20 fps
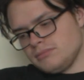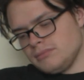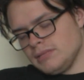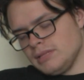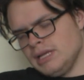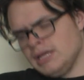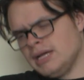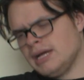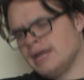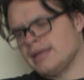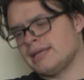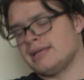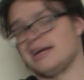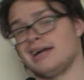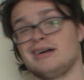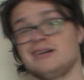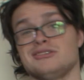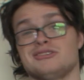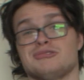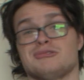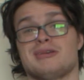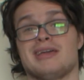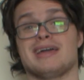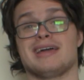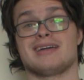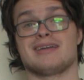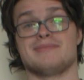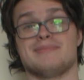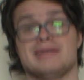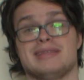yeah, I also
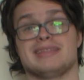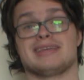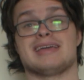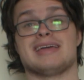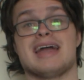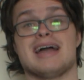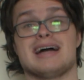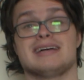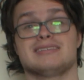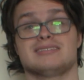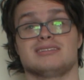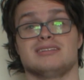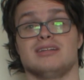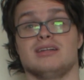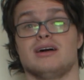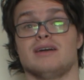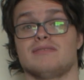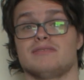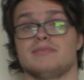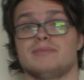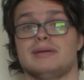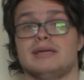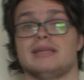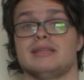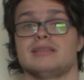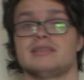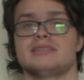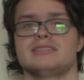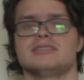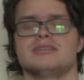can't commend the cast enough.
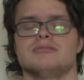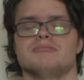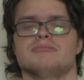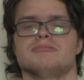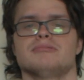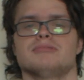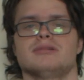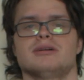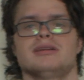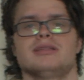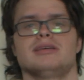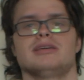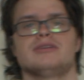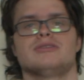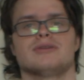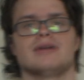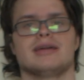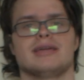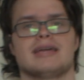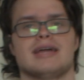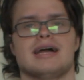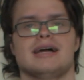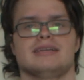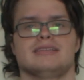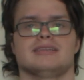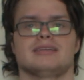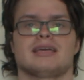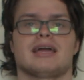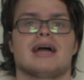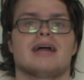This is a really great
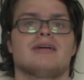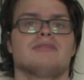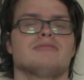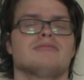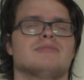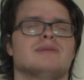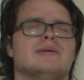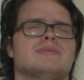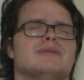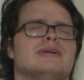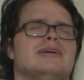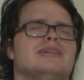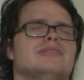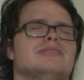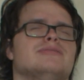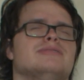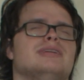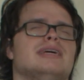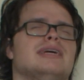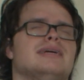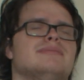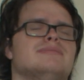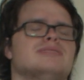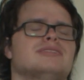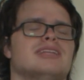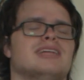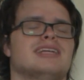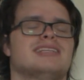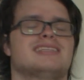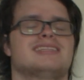cast. Like, I don't remember any of their names.
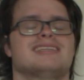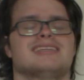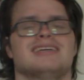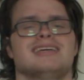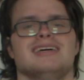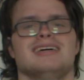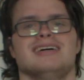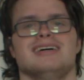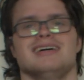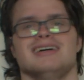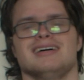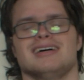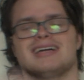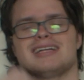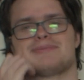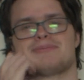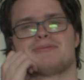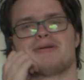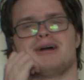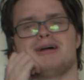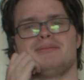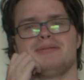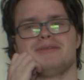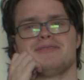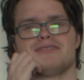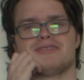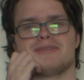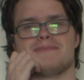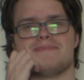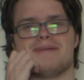That's probably
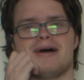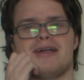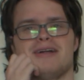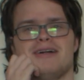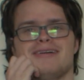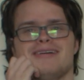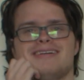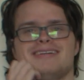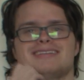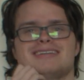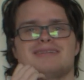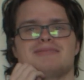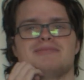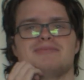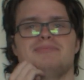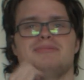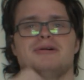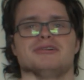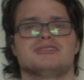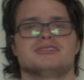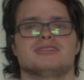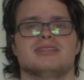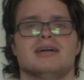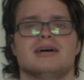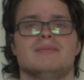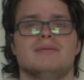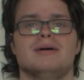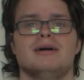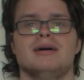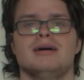for the better because I would butcher
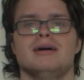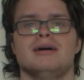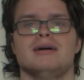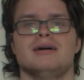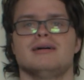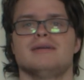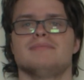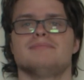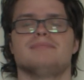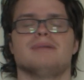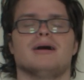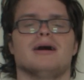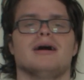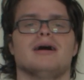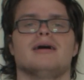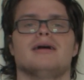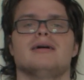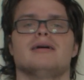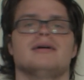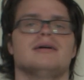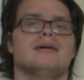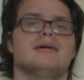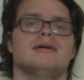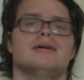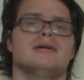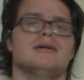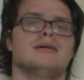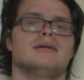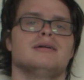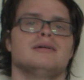them. But
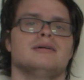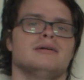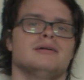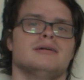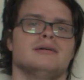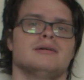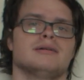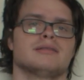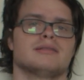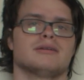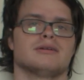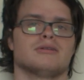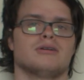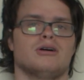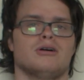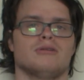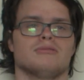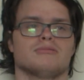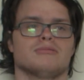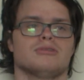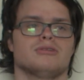they're all